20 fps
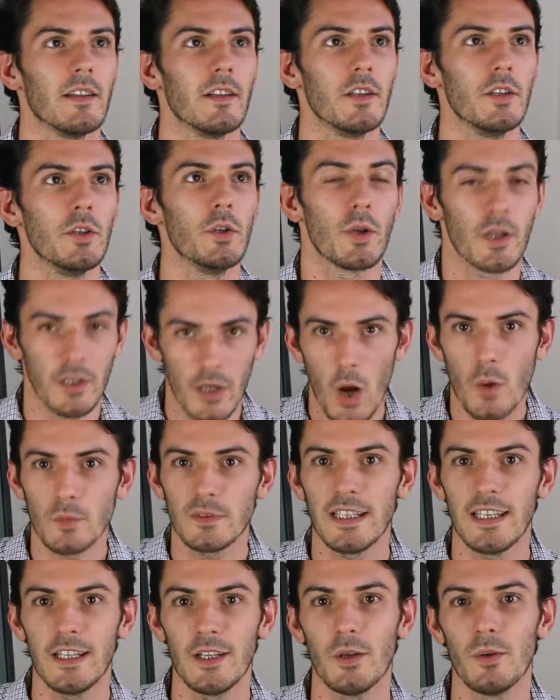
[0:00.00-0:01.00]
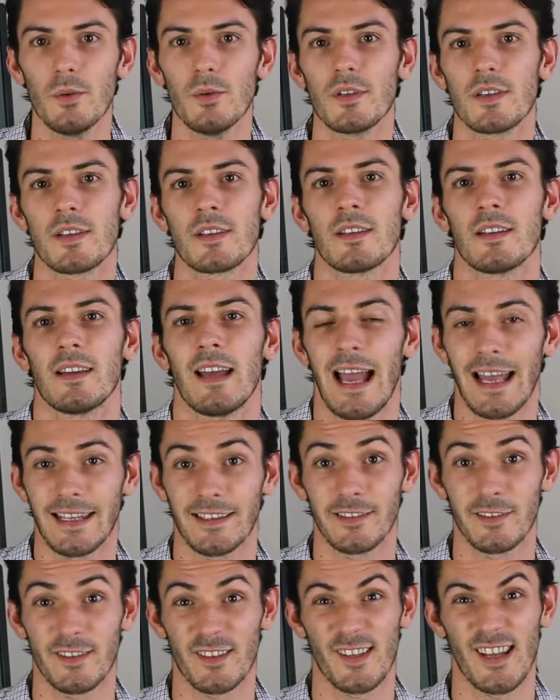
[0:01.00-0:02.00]
you can only use
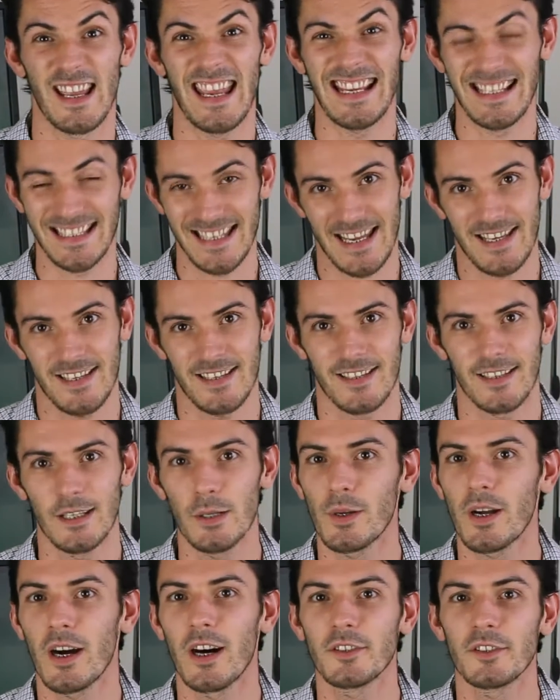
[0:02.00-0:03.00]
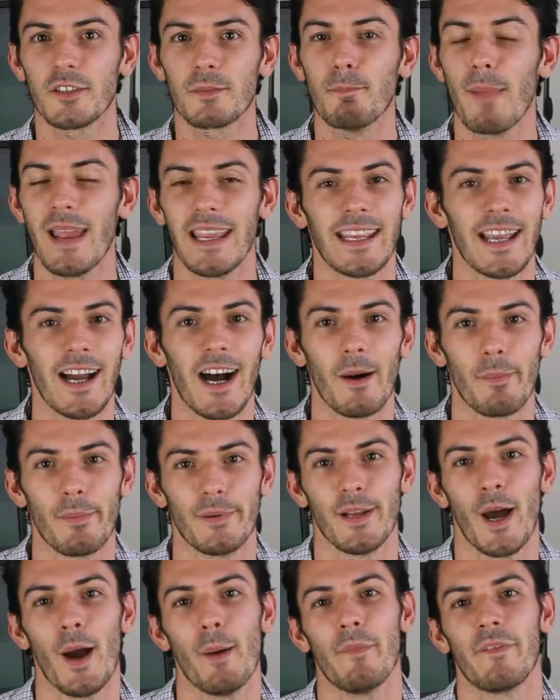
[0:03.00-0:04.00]
handles that exist. You can't just make it up
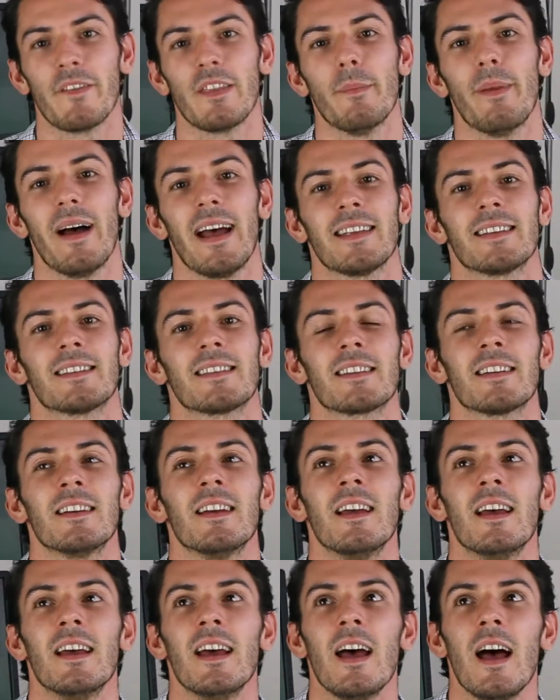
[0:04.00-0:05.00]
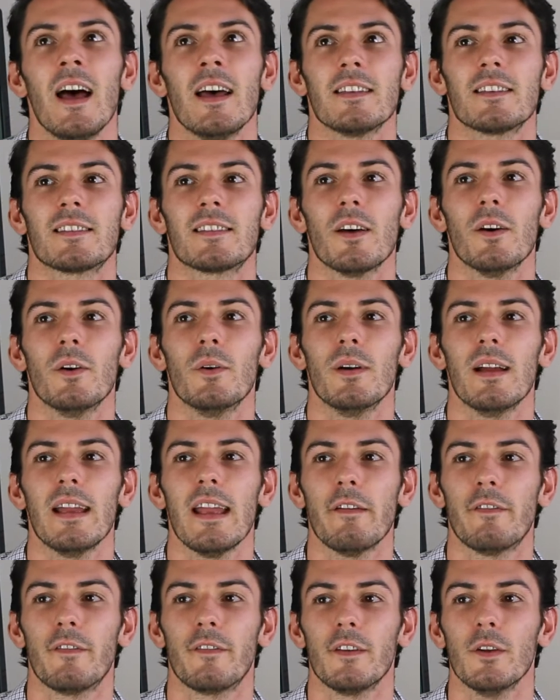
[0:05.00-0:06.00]
and hope for the best. So
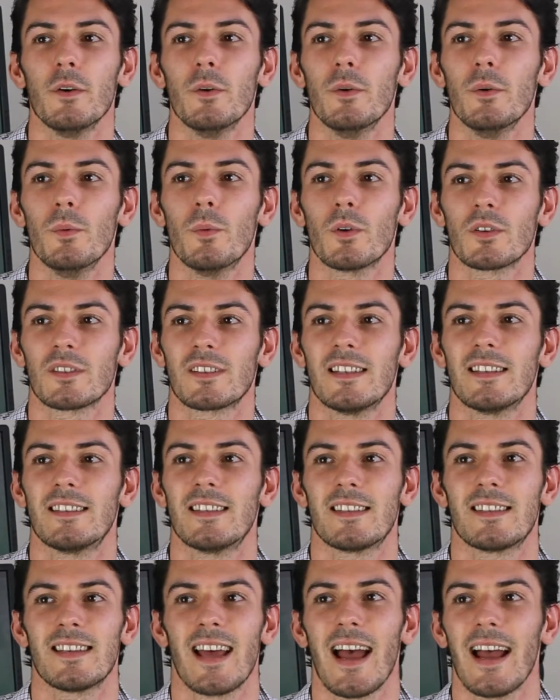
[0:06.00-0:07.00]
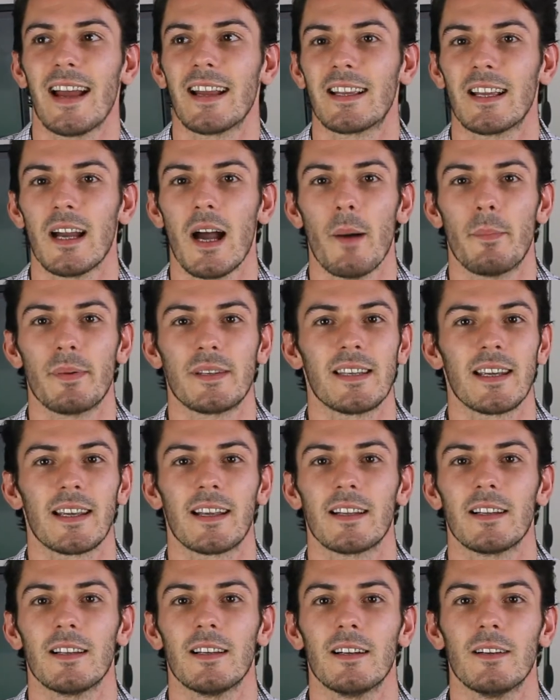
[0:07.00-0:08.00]
if you wanted to tag a
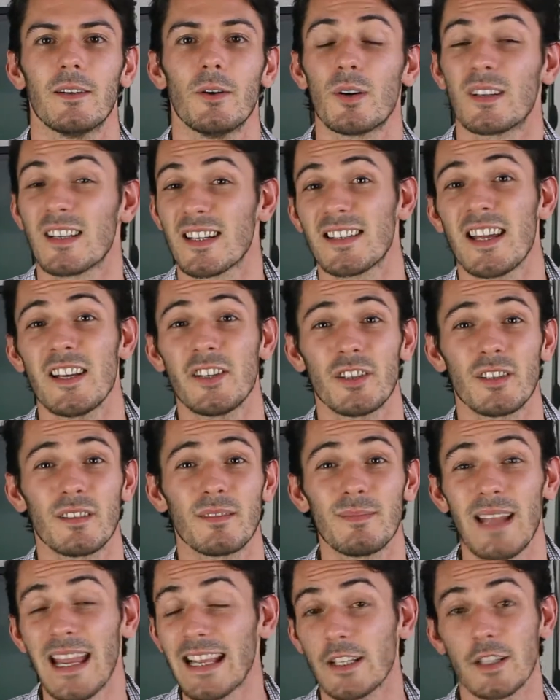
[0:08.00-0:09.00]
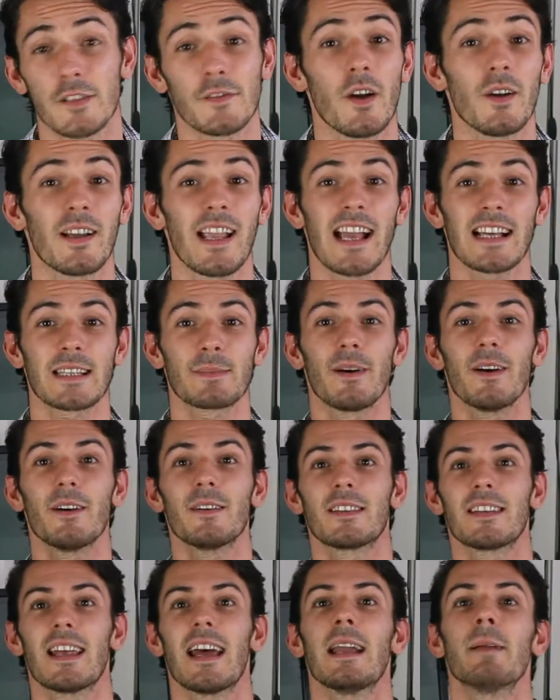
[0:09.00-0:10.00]
particular organisation, English Folk Expo,
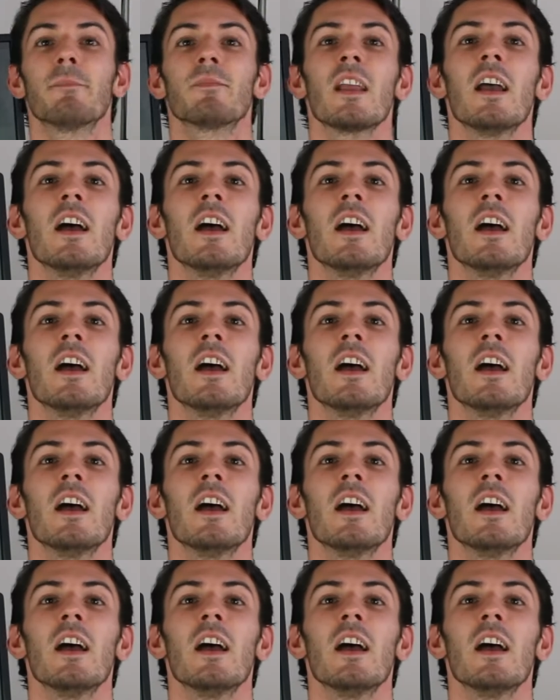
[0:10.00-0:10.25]
say,